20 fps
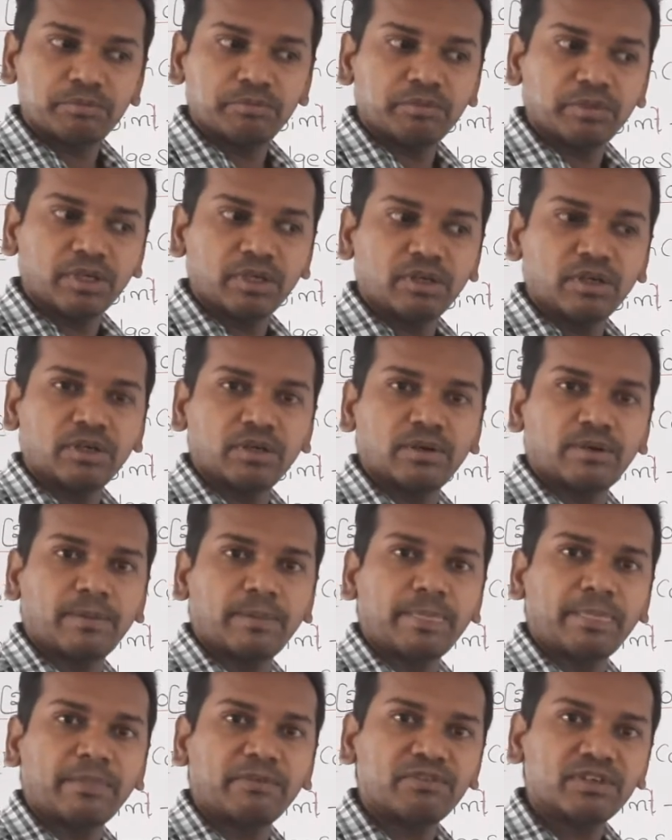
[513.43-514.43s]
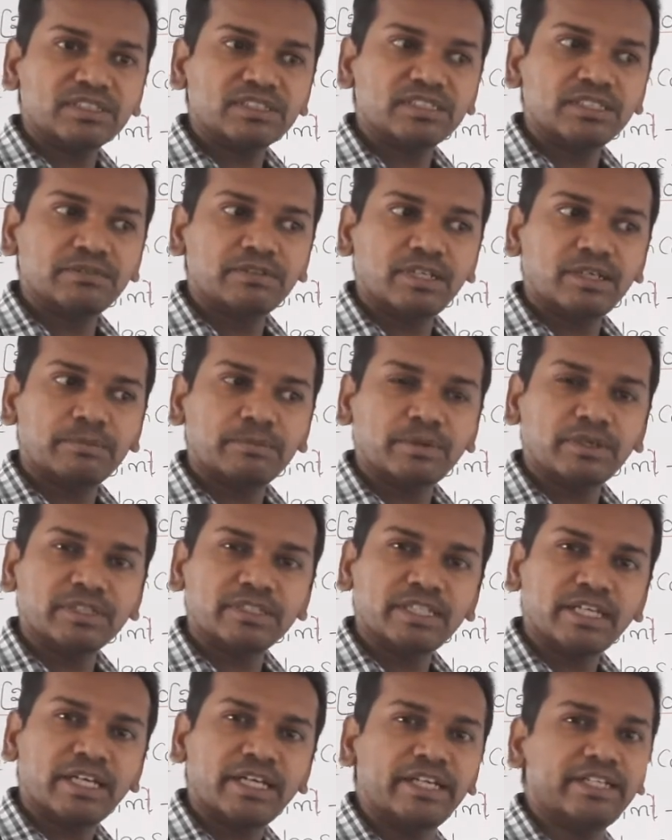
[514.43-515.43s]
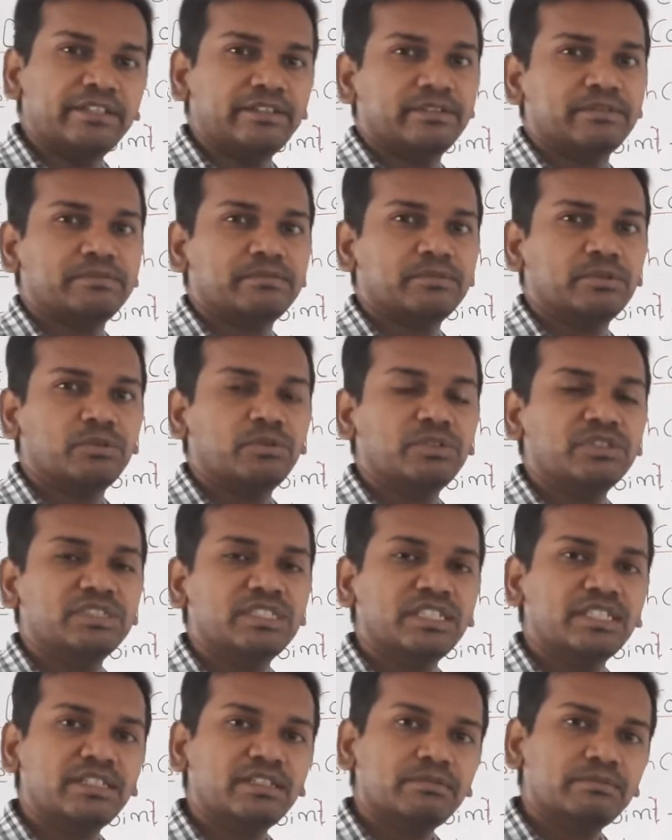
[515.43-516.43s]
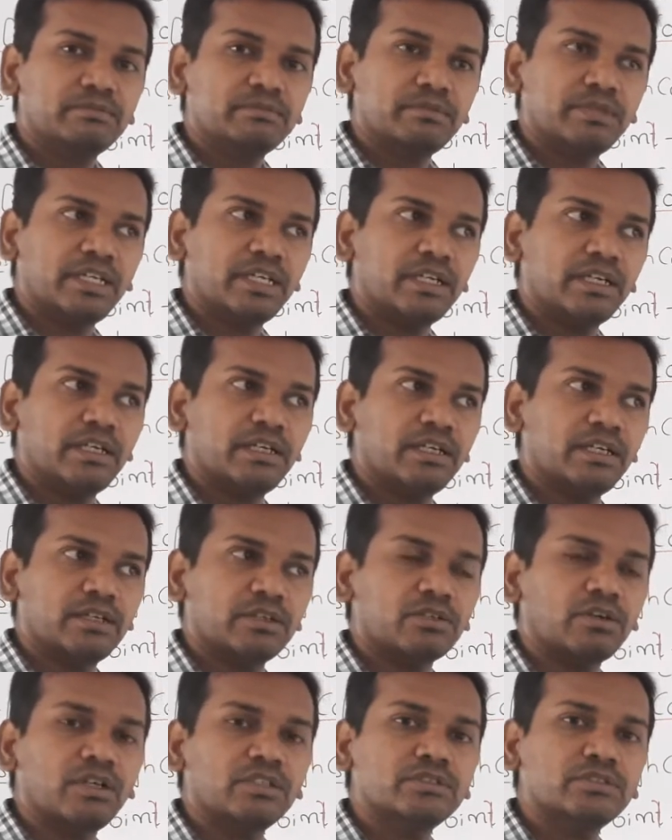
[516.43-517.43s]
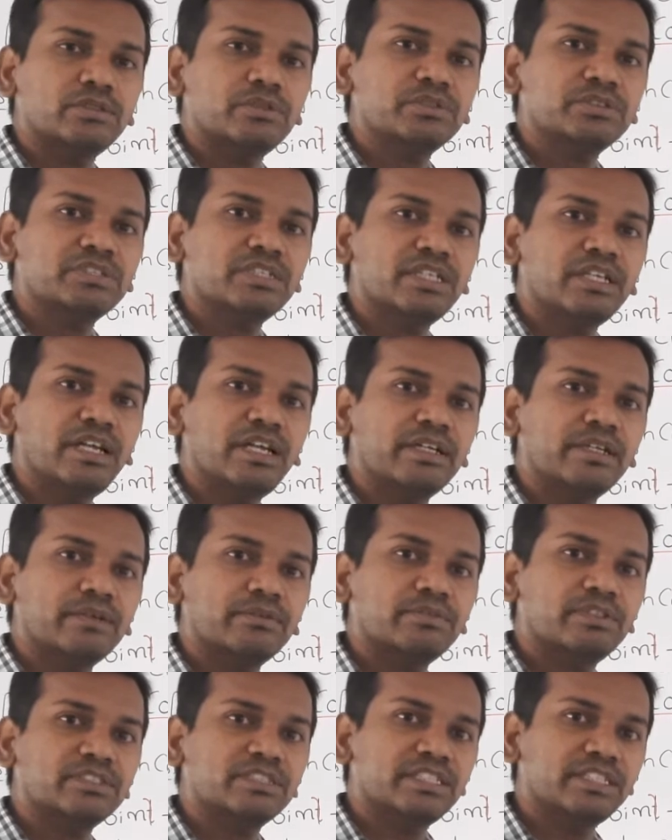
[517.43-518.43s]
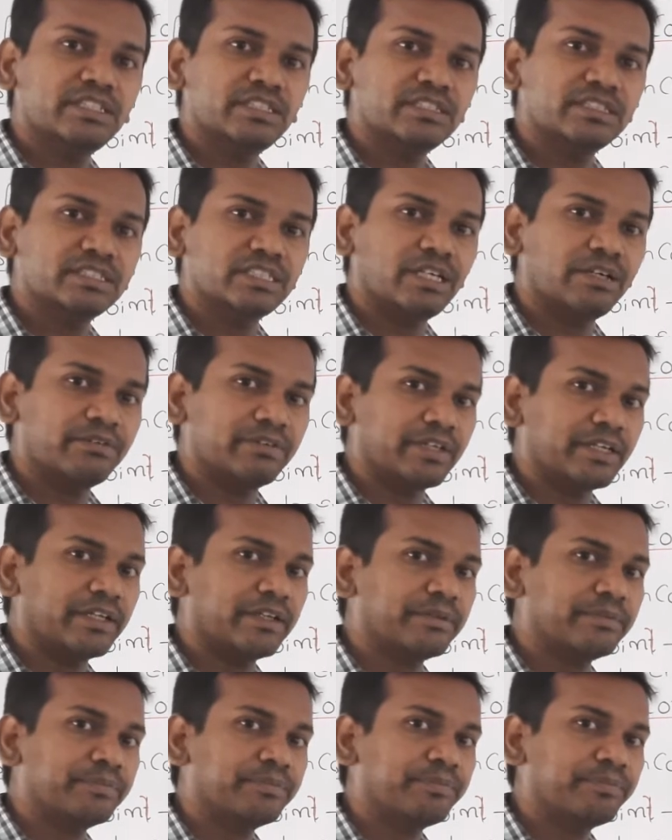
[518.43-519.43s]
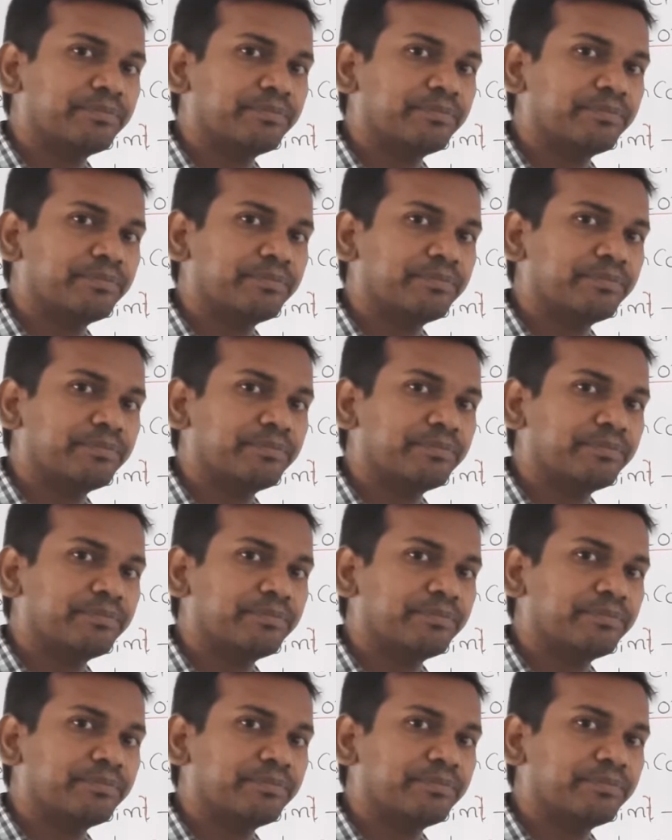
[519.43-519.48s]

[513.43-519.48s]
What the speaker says: first he will appoint the head. Who is the constitutional head of the state is Governor.